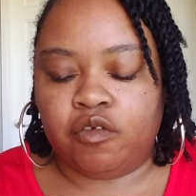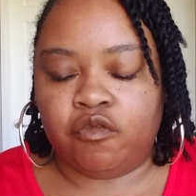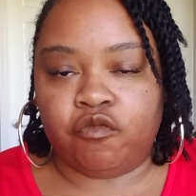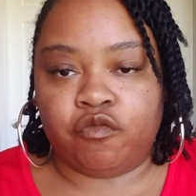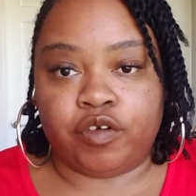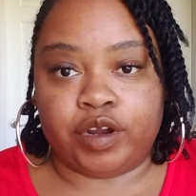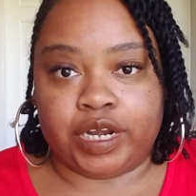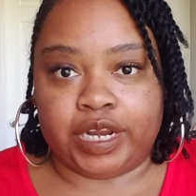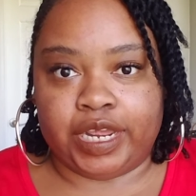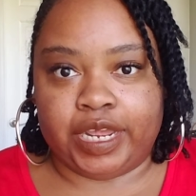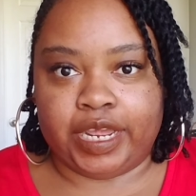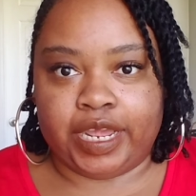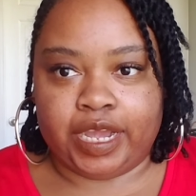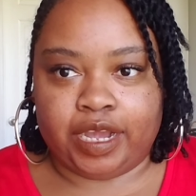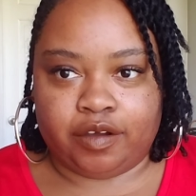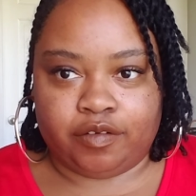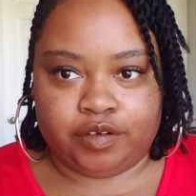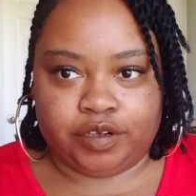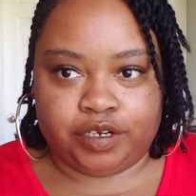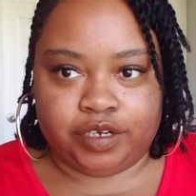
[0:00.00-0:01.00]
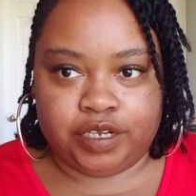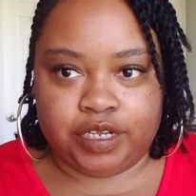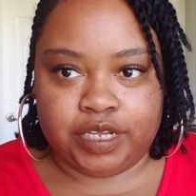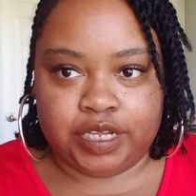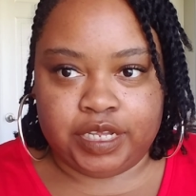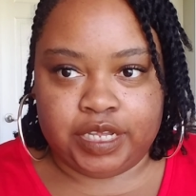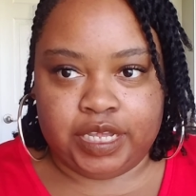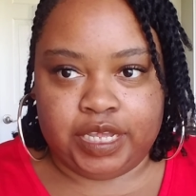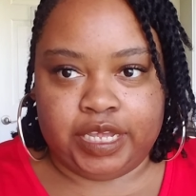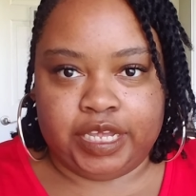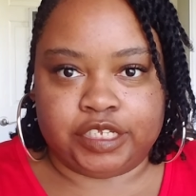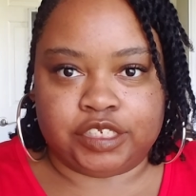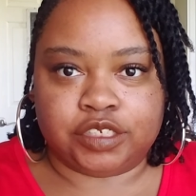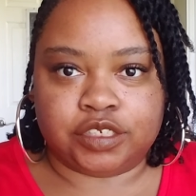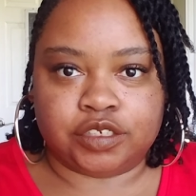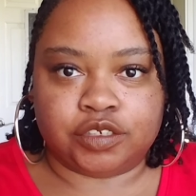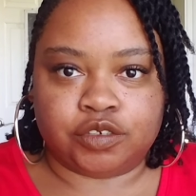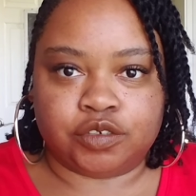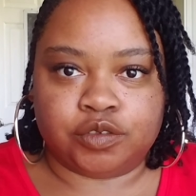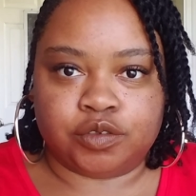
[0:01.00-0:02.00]
48 hour
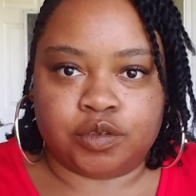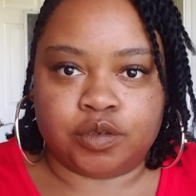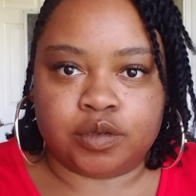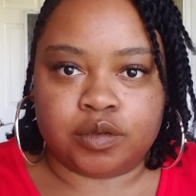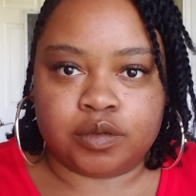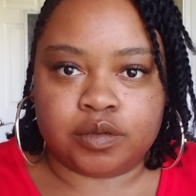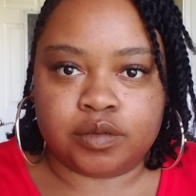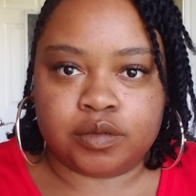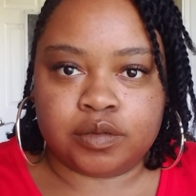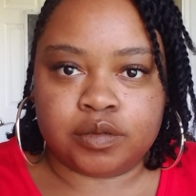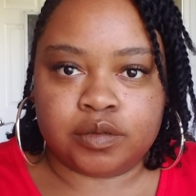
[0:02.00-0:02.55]
edge control.